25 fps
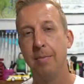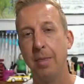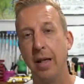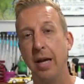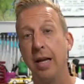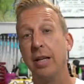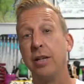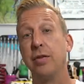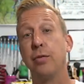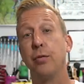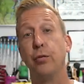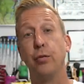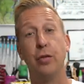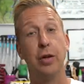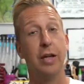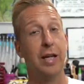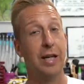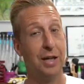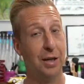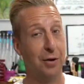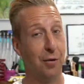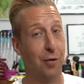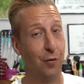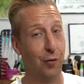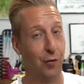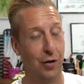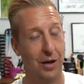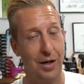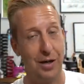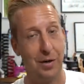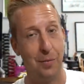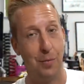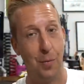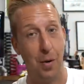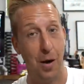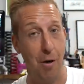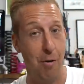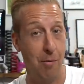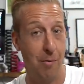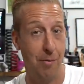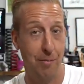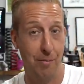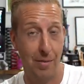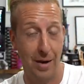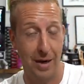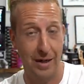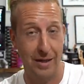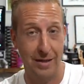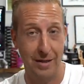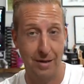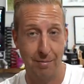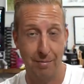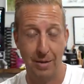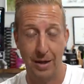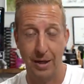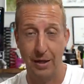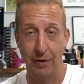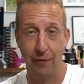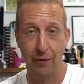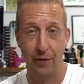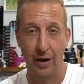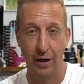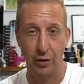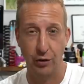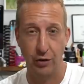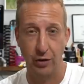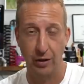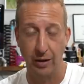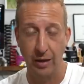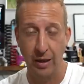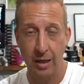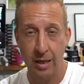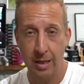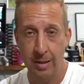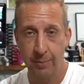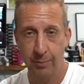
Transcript: It's really, really well made and manufactured.